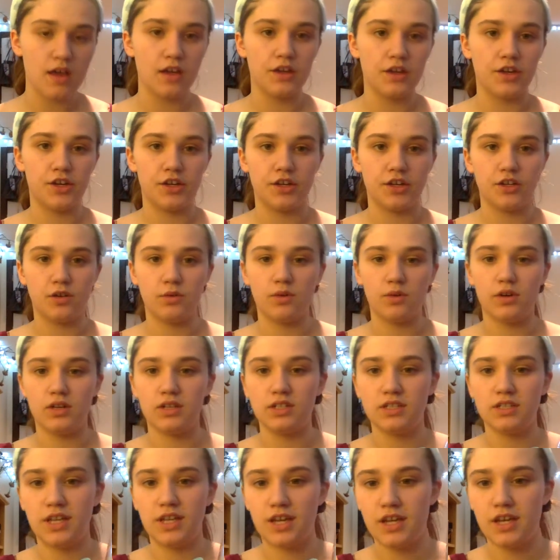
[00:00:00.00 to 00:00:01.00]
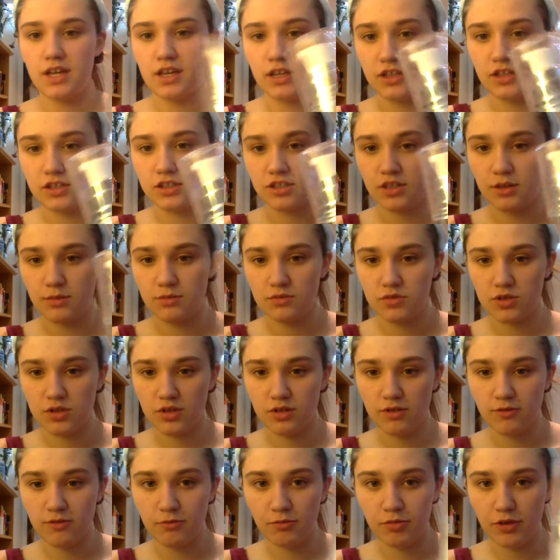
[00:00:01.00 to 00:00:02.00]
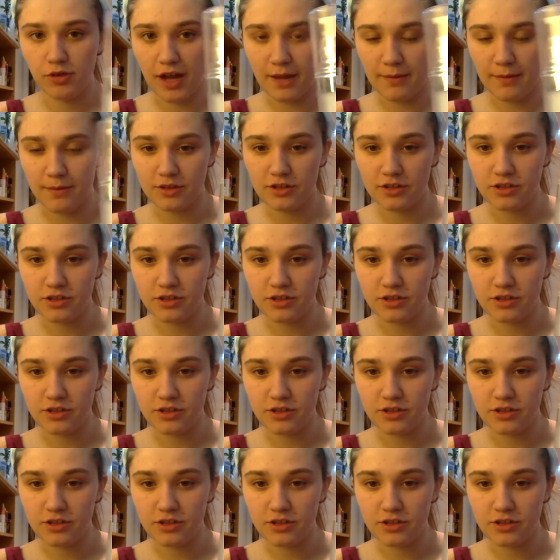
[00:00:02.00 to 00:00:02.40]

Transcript: you're going to want to take some sort of primer.